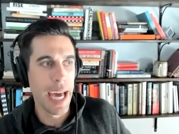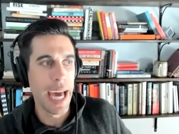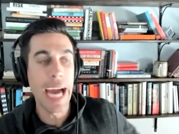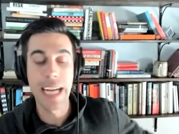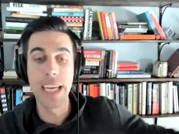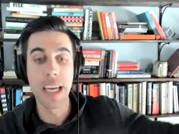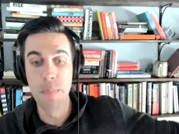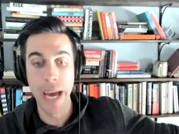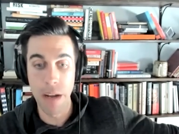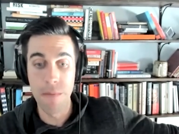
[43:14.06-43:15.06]
acting in
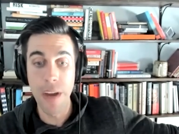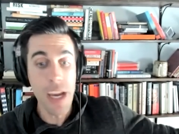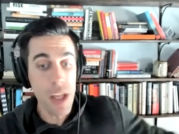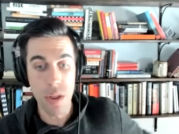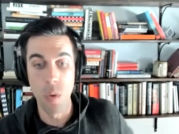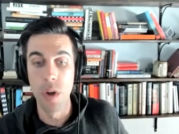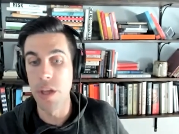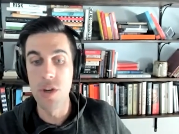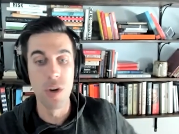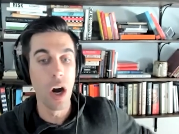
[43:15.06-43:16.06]
bad faith or that
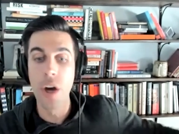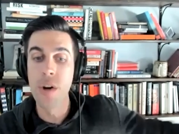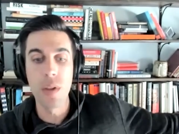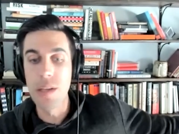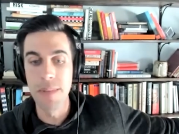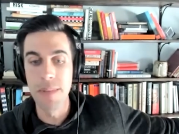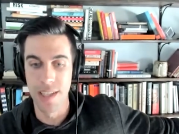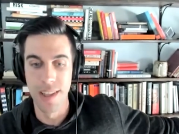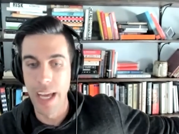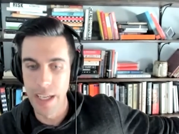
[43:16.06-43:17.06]
you're utterly
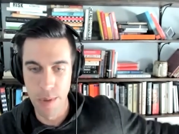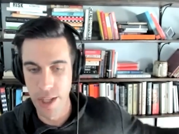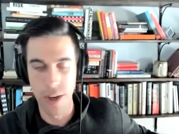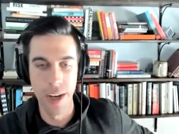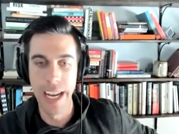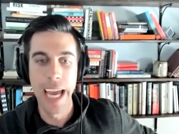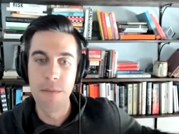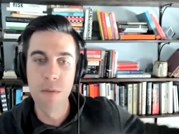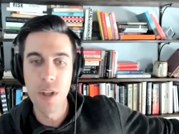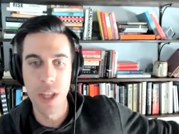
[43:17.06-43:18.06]
misaligned with on
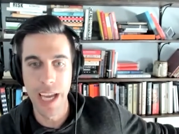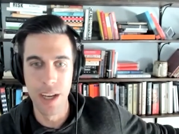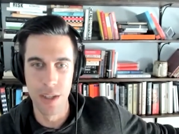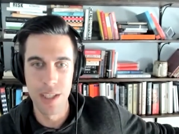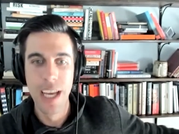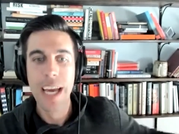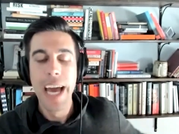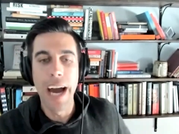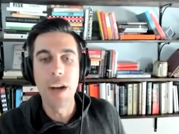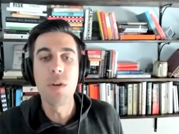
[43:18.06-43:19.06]
everything else
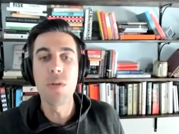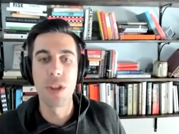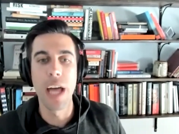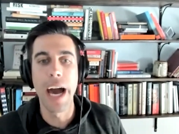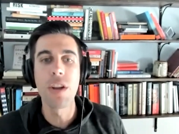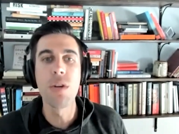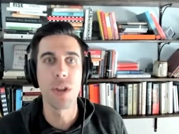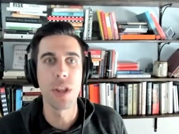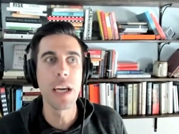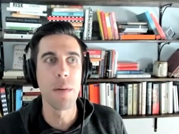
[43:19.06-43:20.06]
how do you how do you
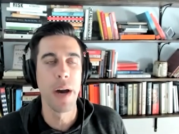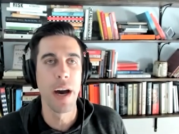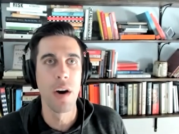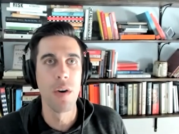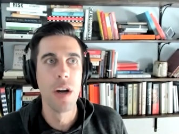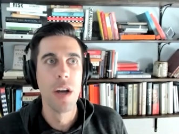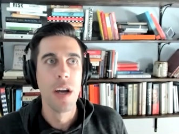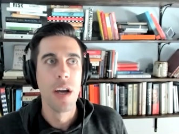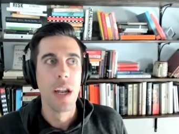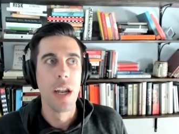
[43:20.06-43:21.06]
think about
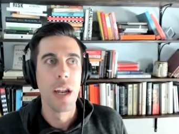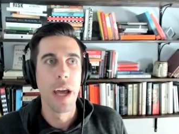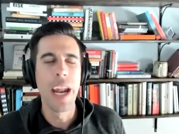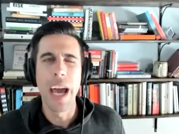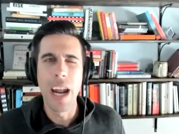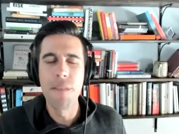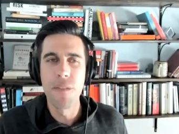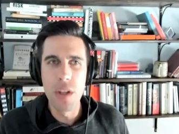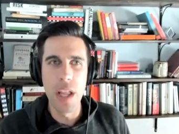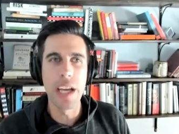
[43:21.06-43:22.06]
and and i
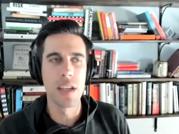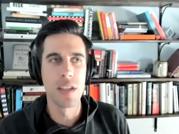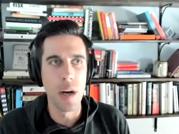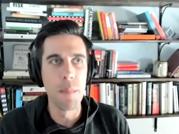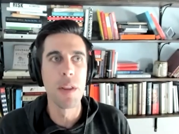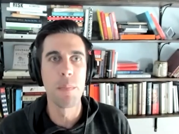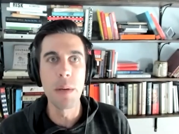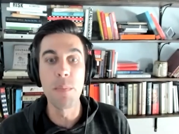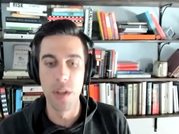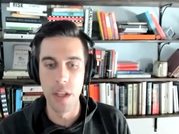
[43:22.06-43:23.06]
feel like some of the
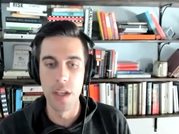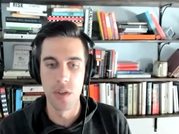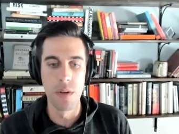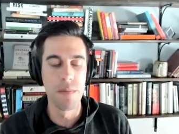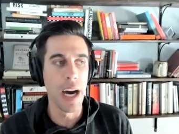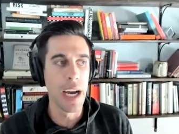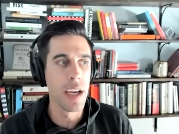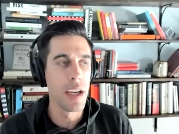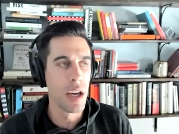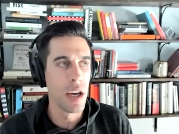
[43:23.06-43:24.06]
people in the sort of
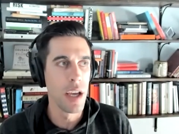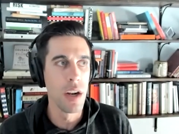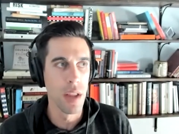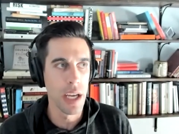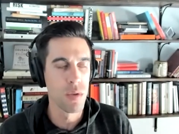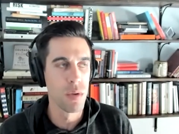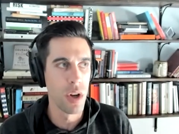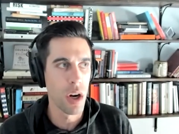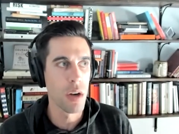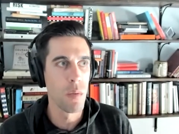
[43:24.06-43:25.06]
i uh, intellectual
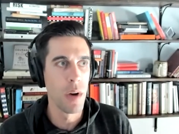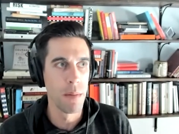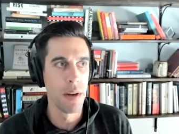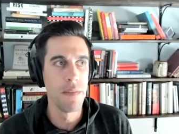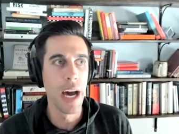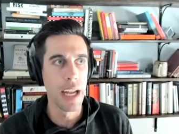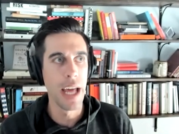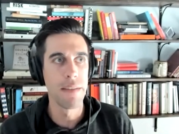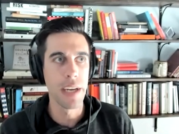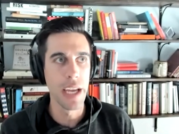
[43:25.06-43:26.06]
dark web have not
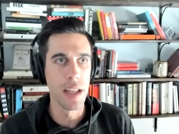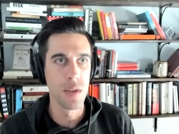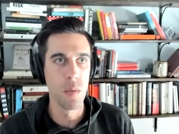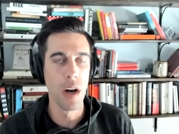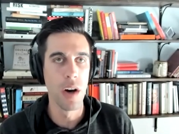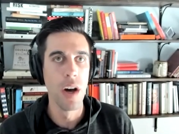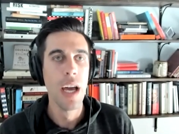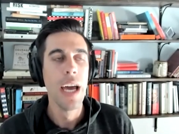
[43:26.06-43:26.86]
navigated this well